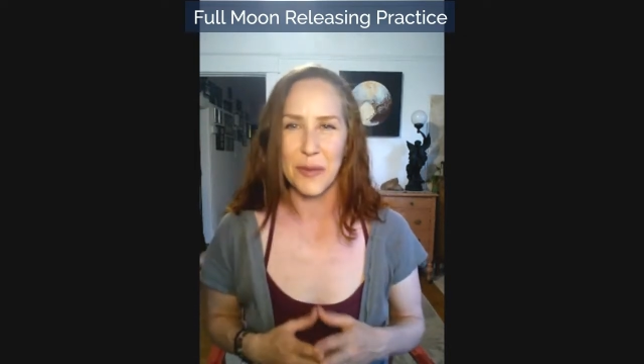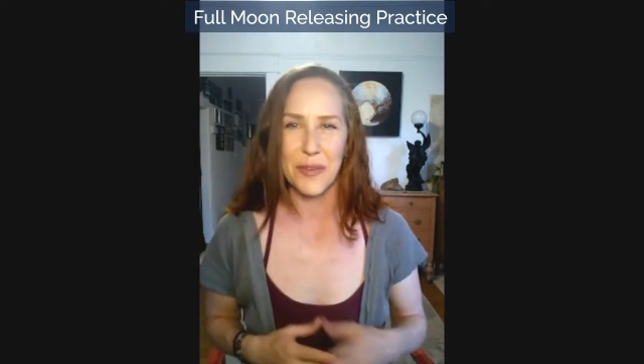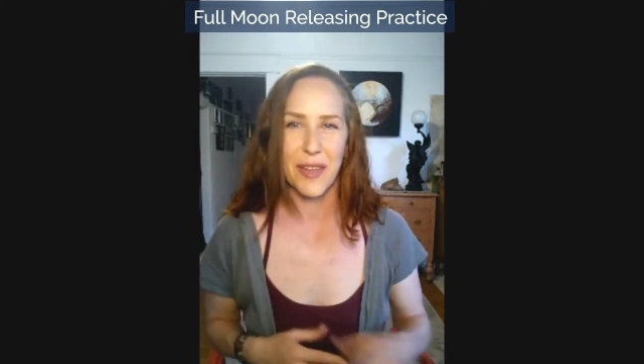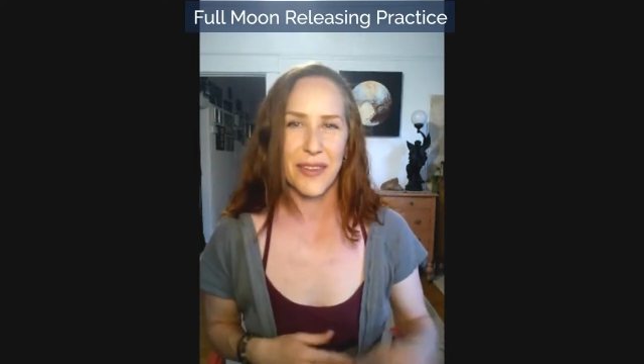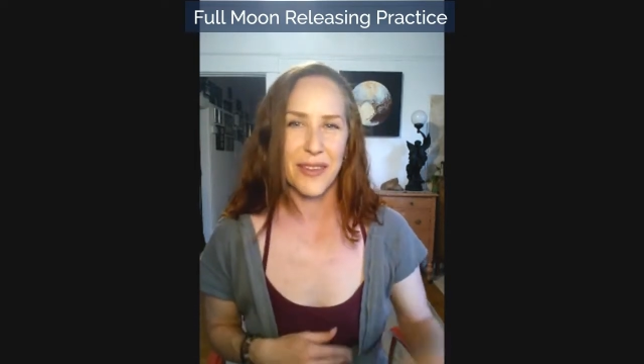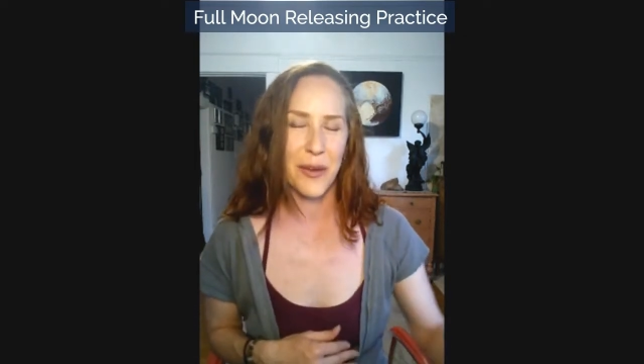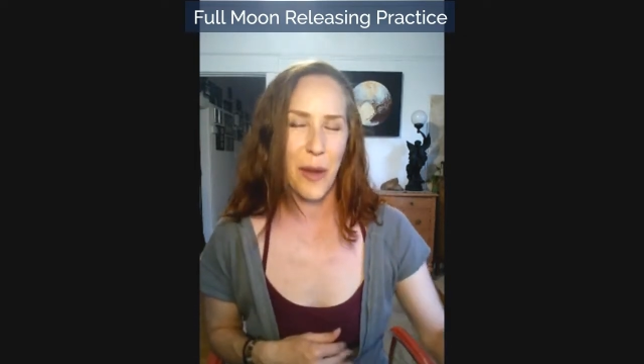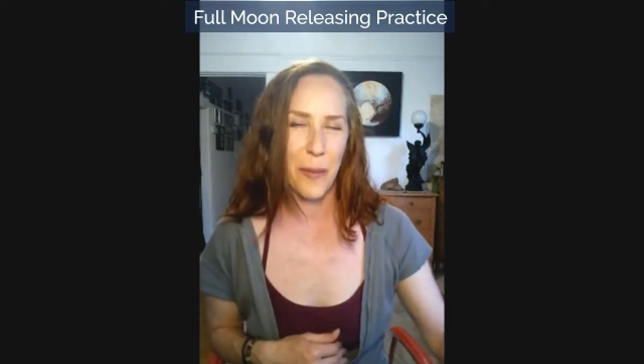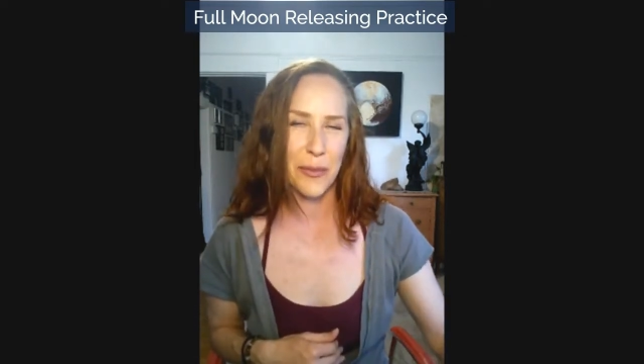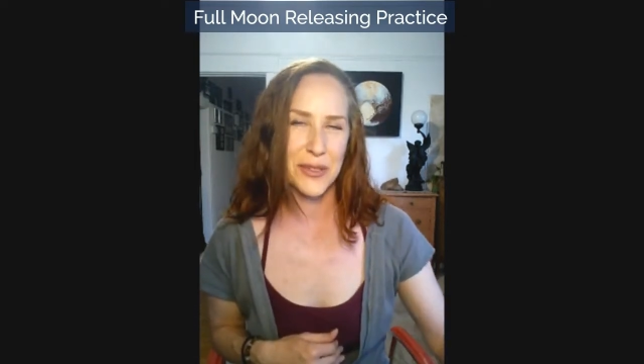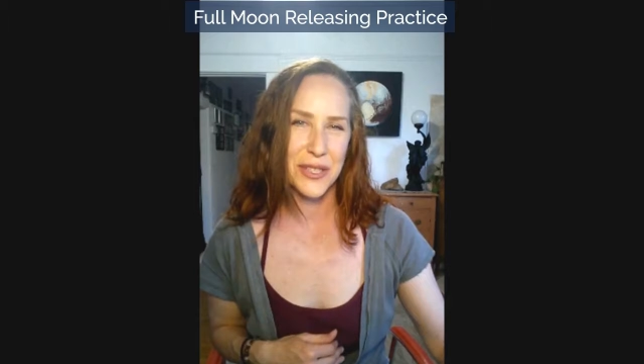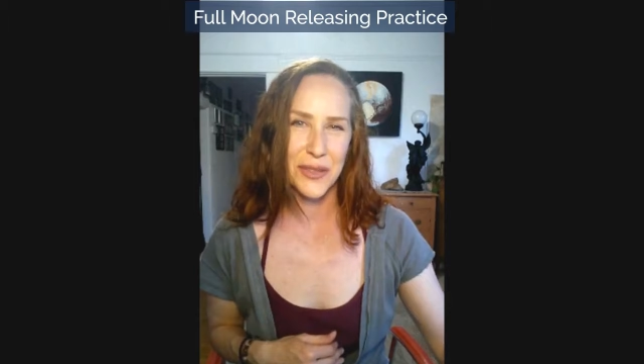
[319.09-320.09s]
I'm glad that you
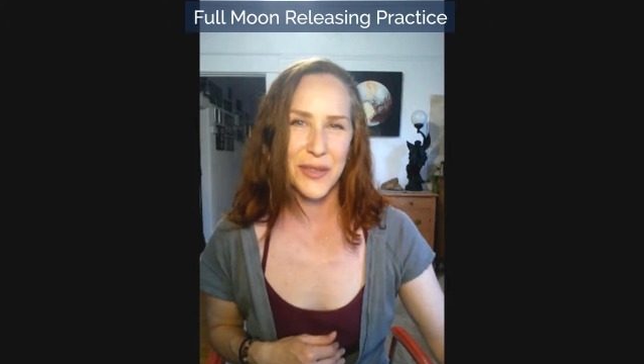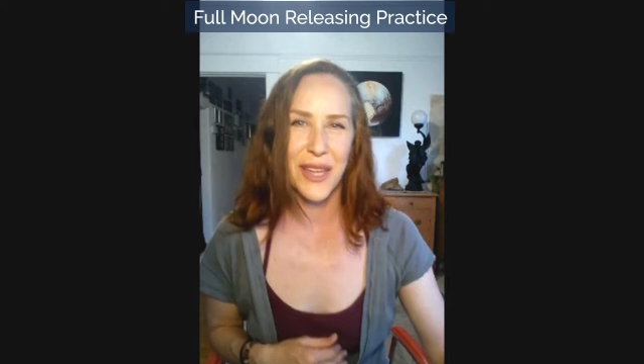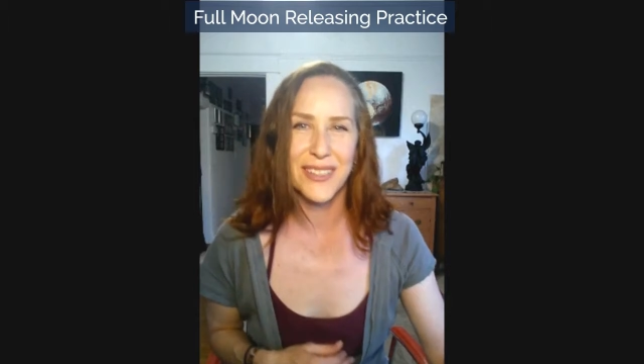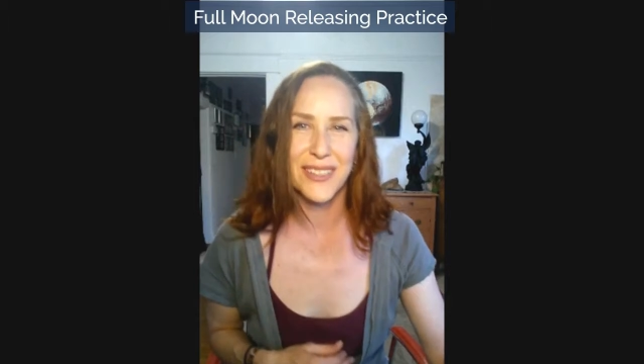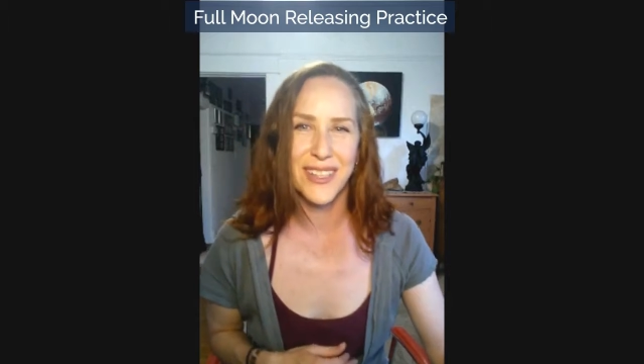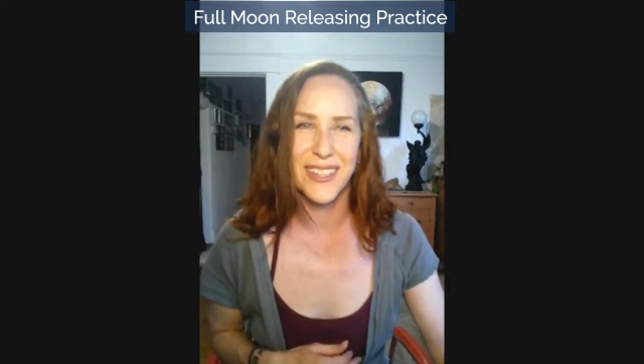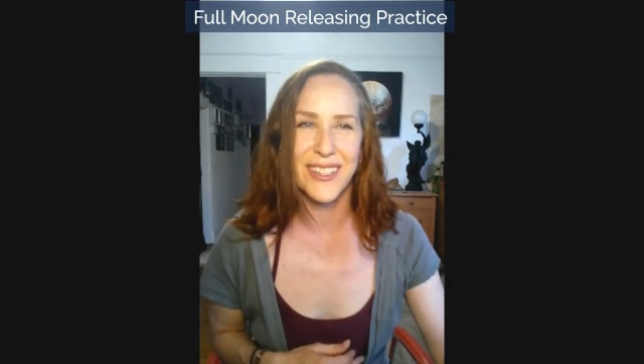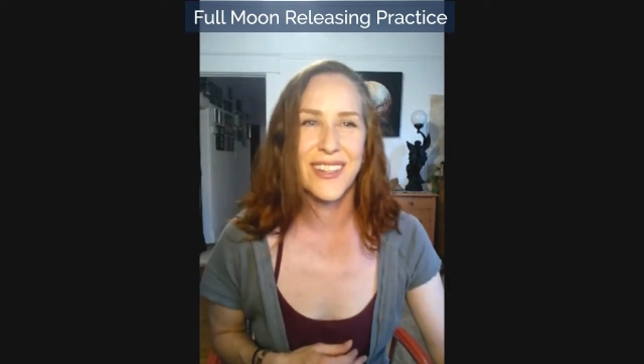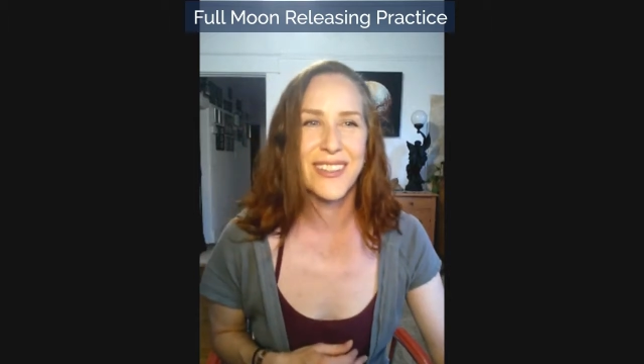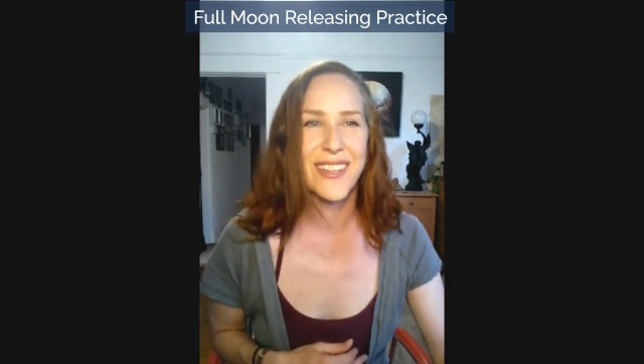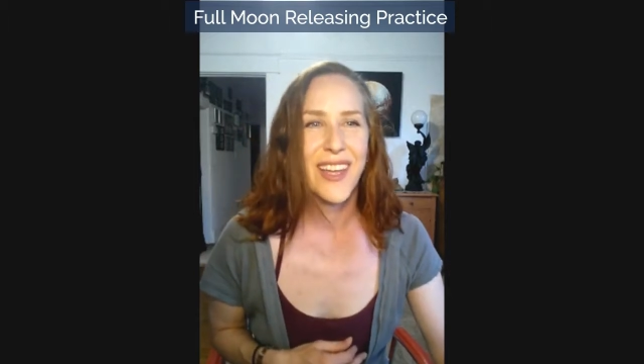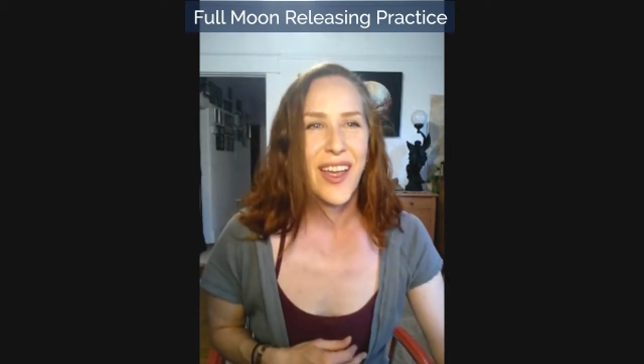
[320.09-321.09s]
happen to know that,
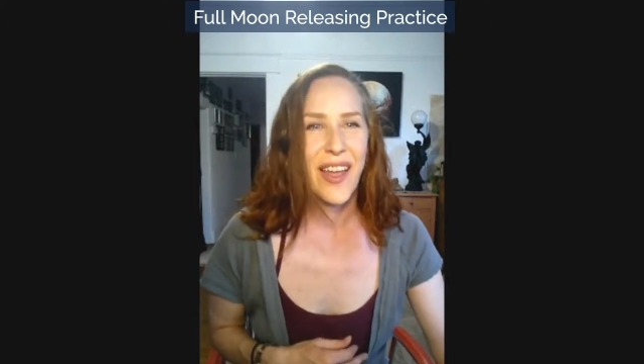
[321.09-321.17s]
Danielle.